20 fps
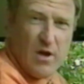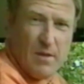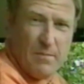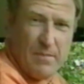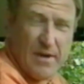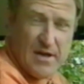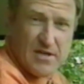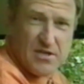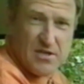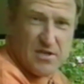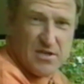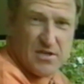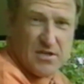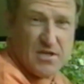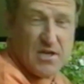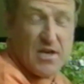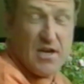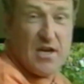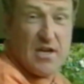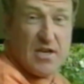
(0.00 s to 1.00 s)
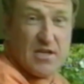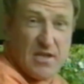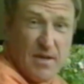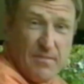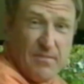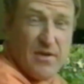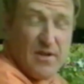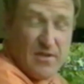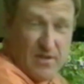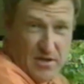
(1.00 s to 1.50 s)
passengers,
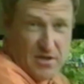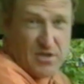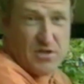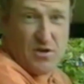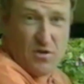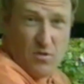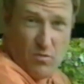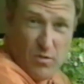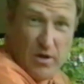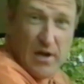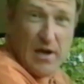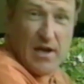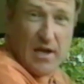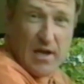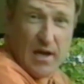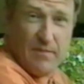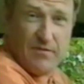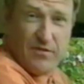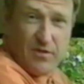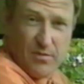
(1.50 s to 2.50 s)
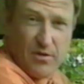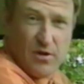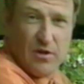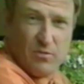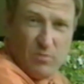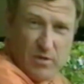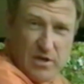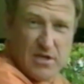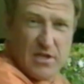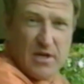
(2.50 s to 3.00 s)
something that's really comfortable in
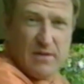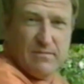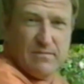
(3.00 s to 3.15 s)
winter.